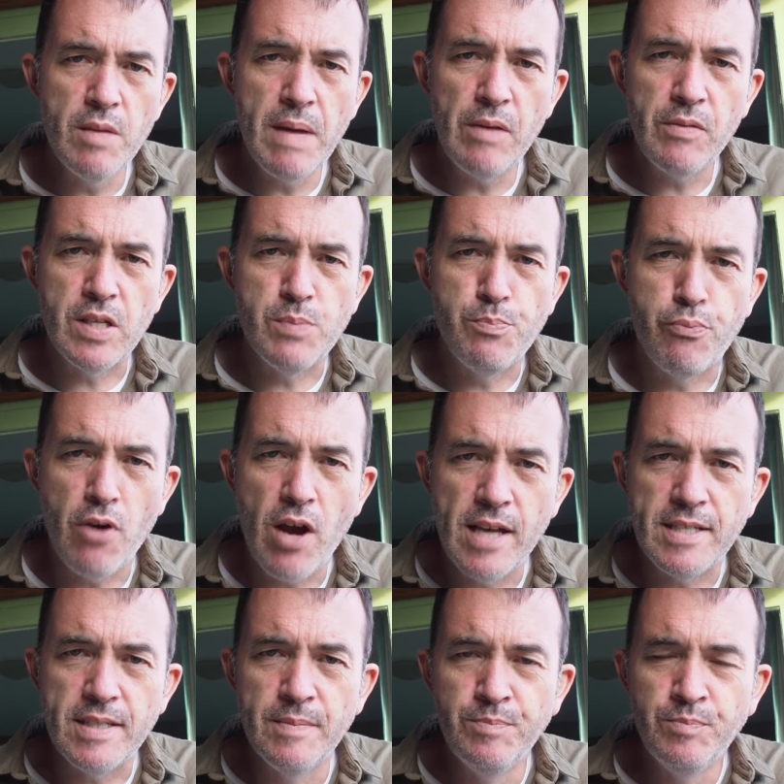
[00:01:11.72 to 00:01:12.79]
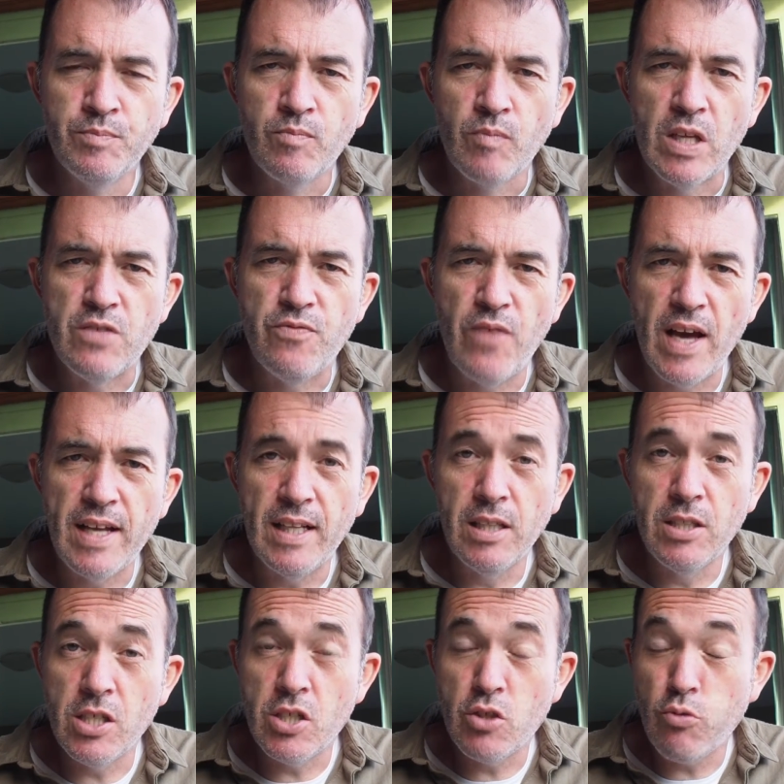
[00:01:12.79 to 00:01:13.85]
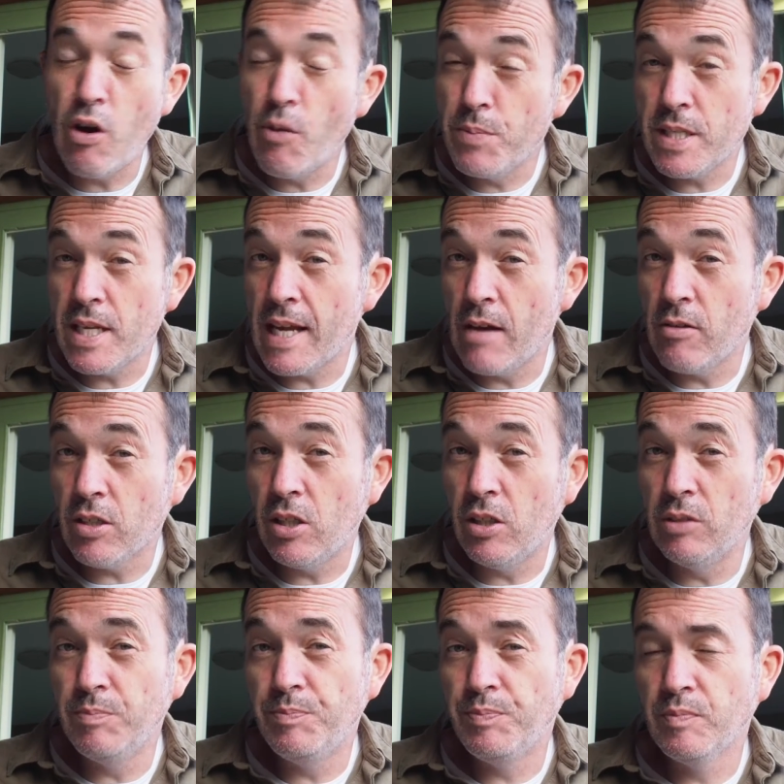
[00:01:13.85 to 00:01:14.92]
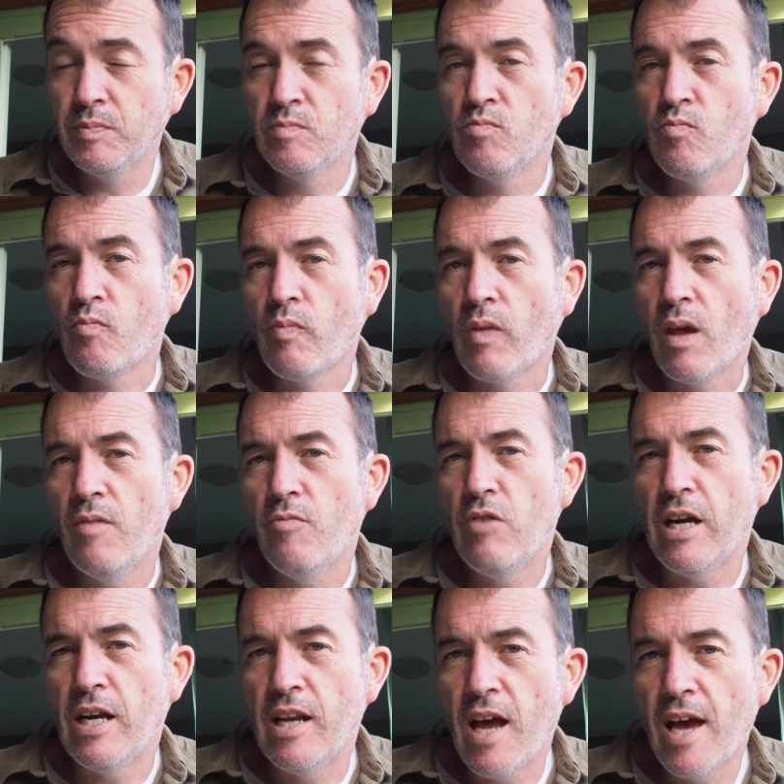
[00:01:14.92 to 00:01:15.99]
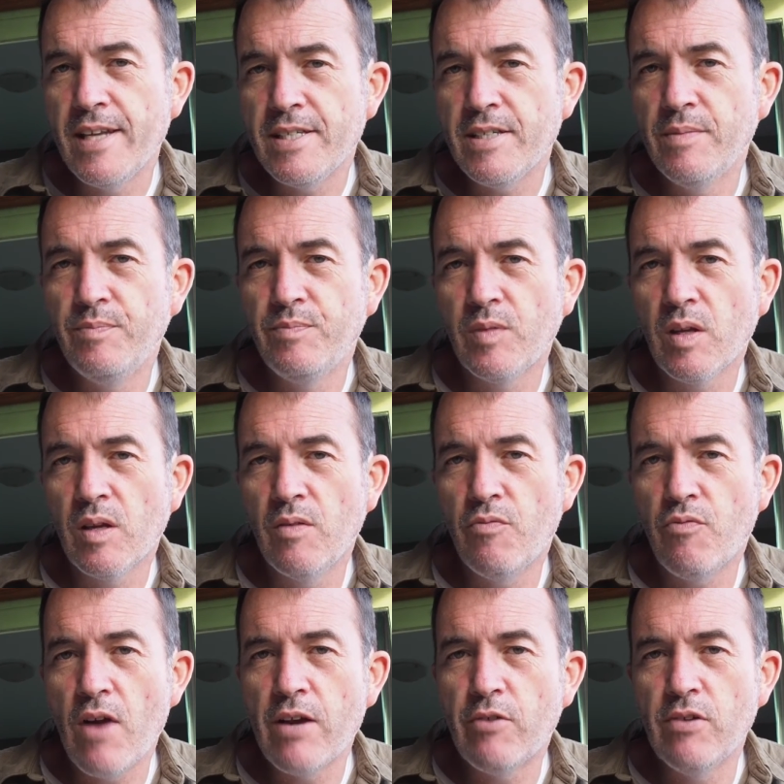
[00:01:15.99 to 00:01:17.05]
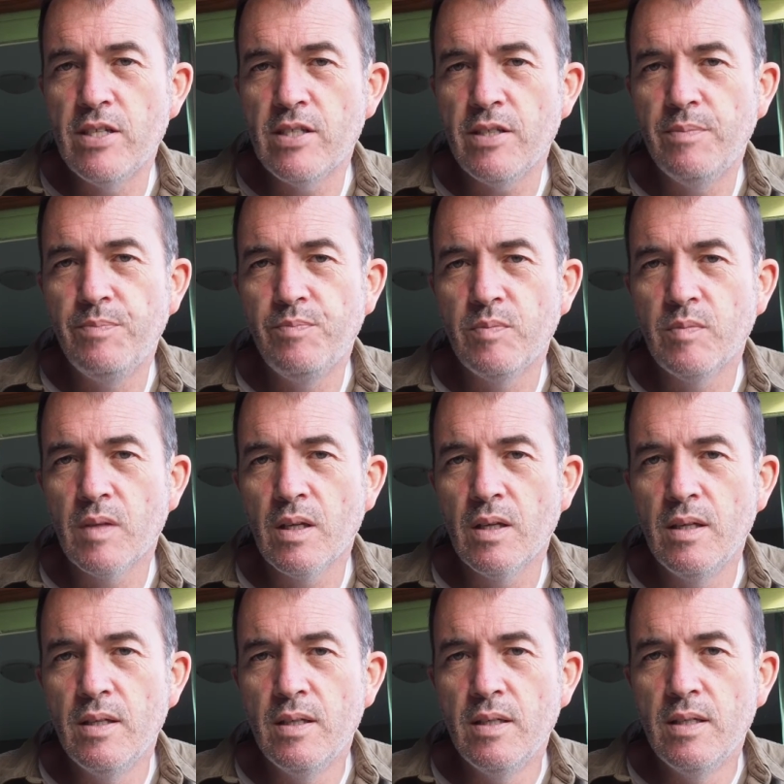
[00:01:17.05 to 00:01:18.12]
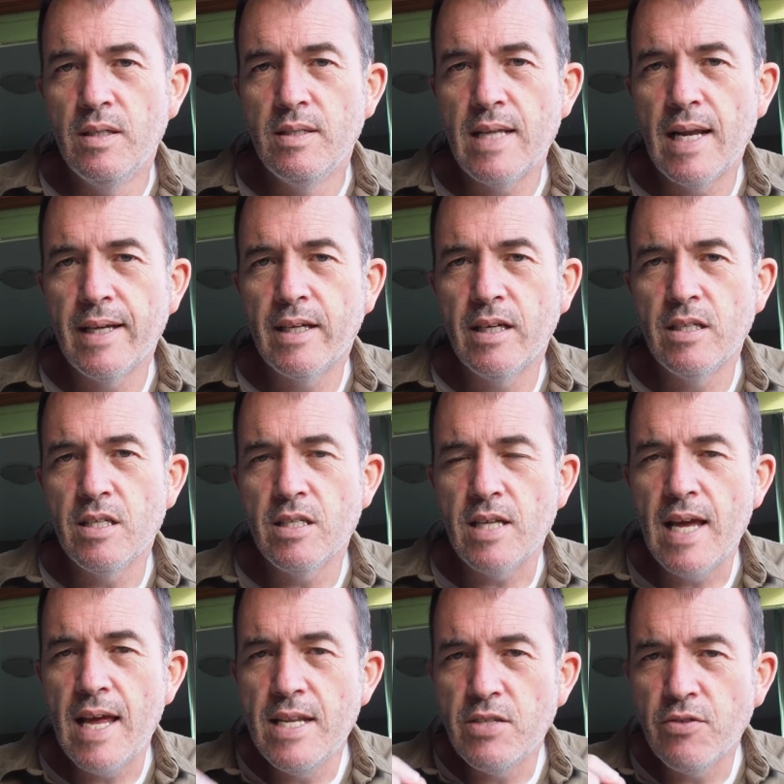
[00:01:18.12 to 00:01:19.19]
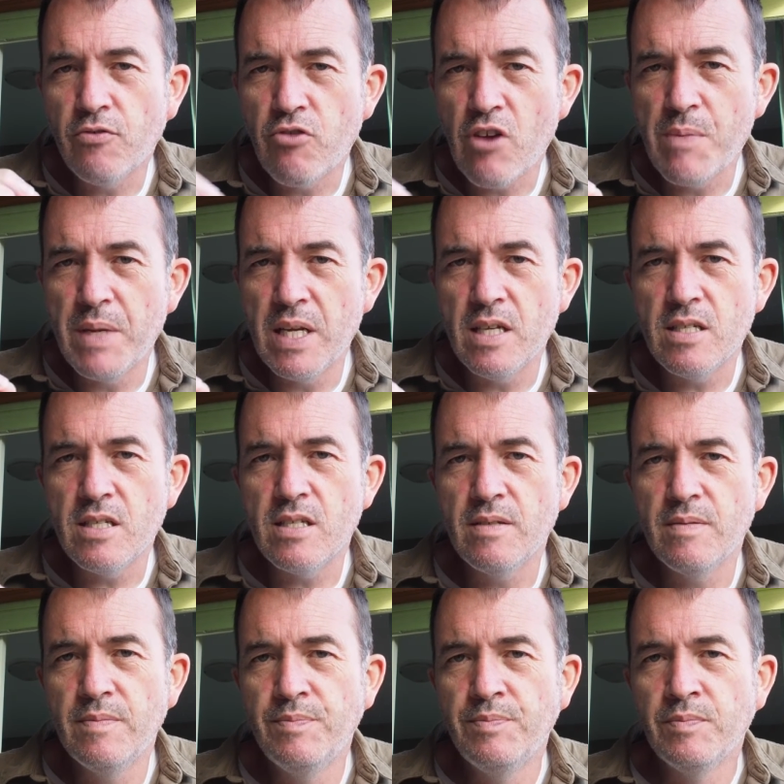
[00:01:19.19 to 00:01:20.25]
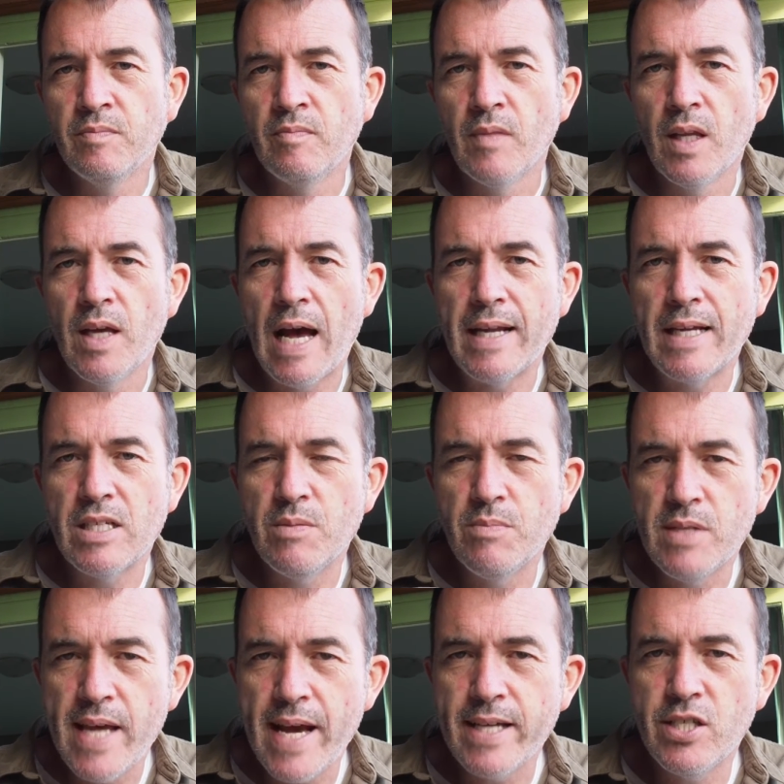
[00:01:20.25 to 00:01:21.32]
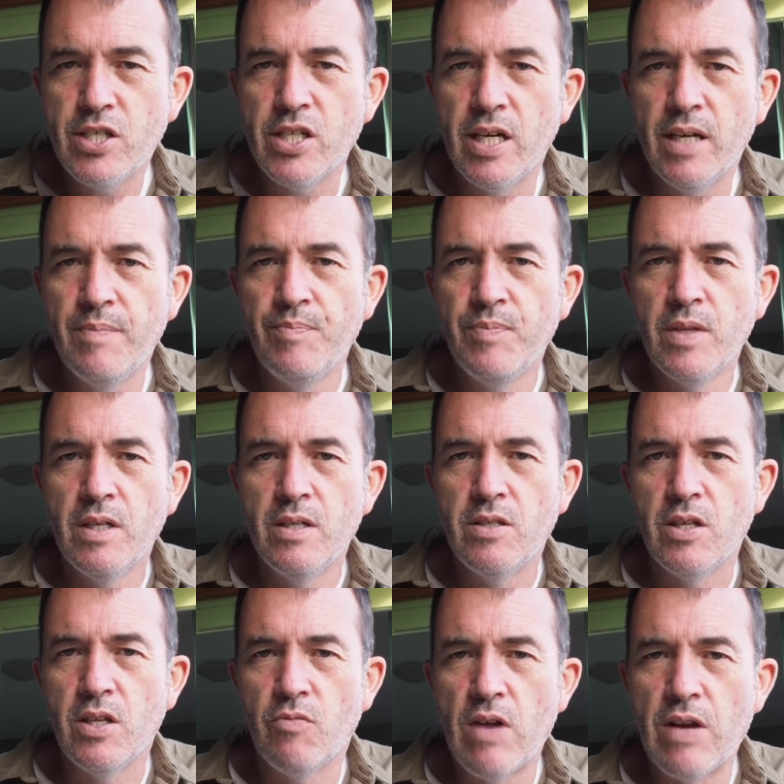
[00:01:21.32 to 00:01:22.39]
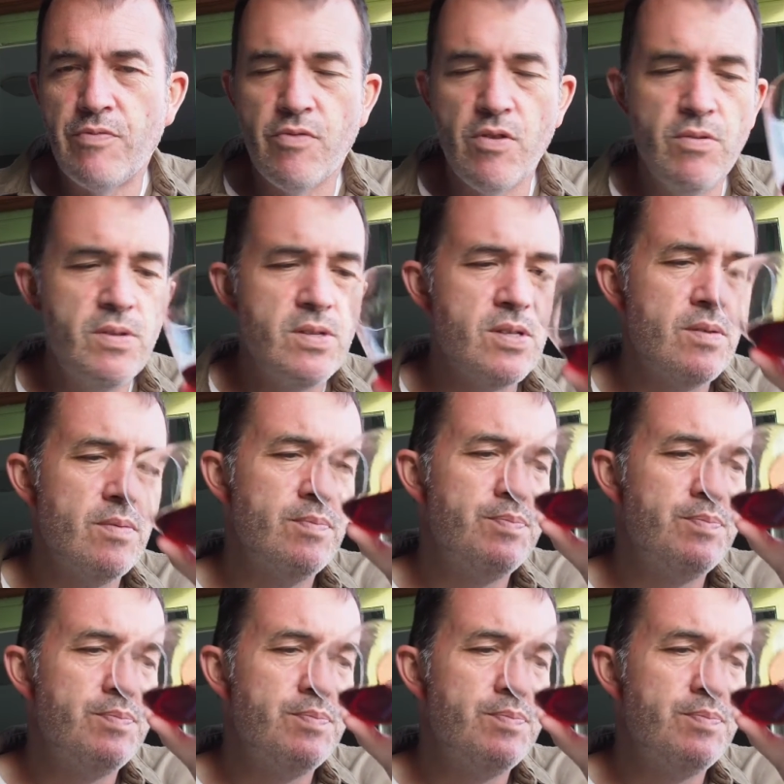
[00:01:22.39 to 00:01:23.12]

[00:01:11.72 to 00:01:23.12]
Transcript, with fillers: the mouth, it's bright, it's vital, just 12% alcohol, really light, fragrant, delicate. There's a hint of creaminess, adding some texture to the red fruits.